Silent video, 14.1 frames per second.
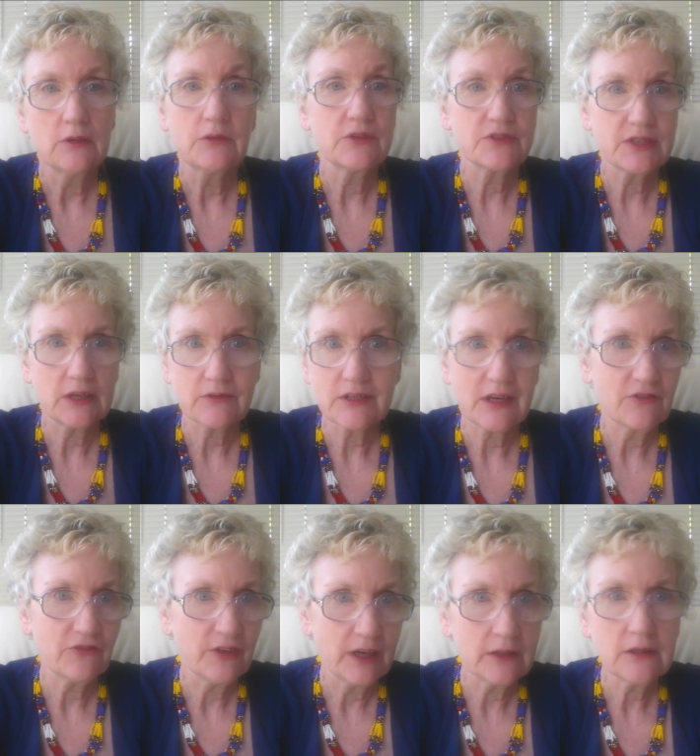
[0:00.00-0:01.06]
that sounds like
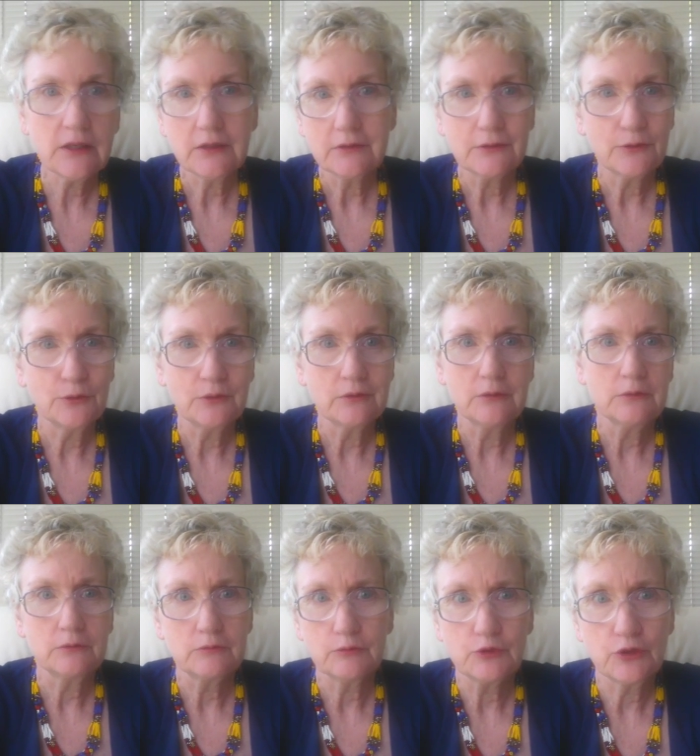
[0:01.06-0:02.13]
fun
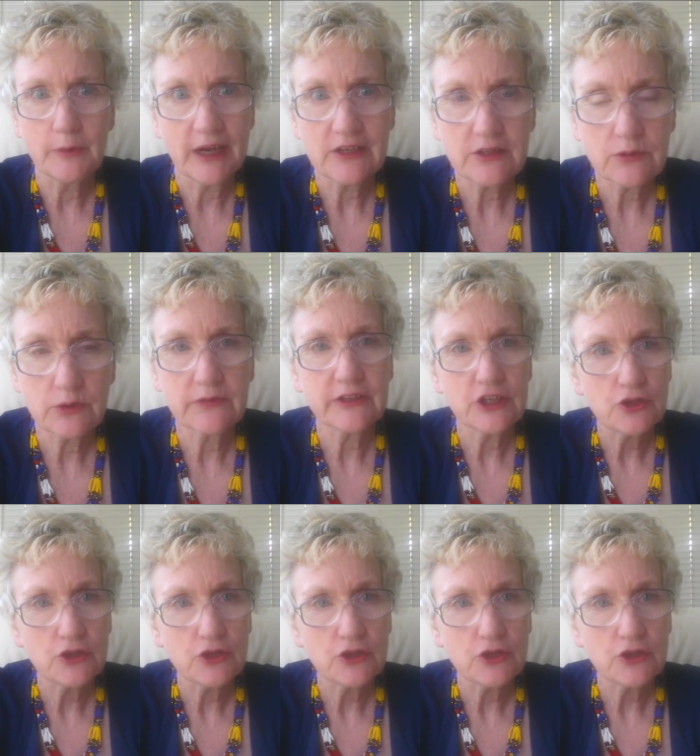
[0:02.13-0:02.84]
or dramatic, whatever.